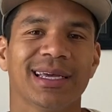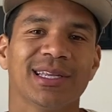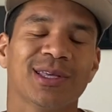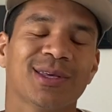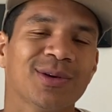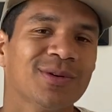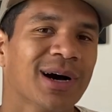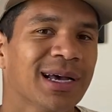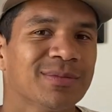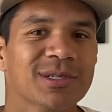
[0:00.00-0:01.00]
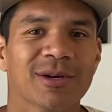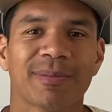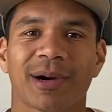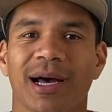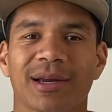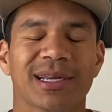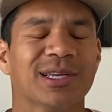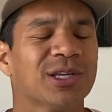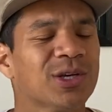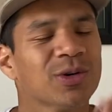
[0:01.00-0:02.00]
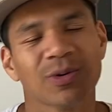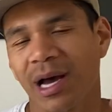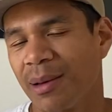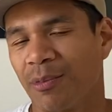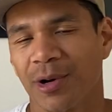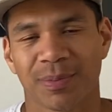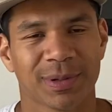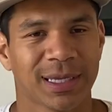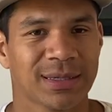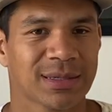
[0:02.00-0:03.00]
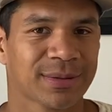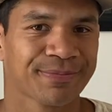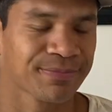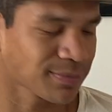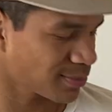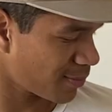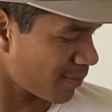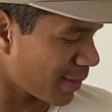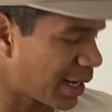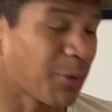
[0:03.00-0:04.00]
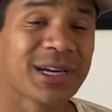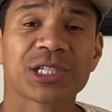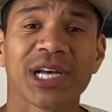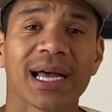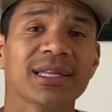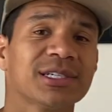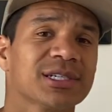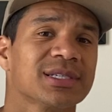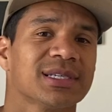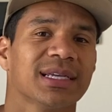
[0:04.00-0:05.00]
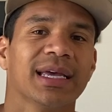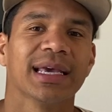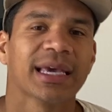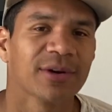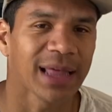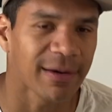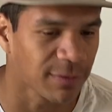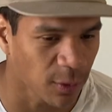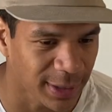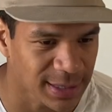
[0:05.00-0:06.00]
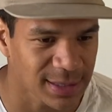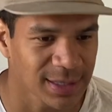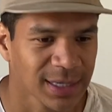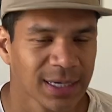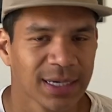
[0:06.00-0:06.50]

and you I am so proud, and you I am well pleased. And I want to challenge us today to hear that voice.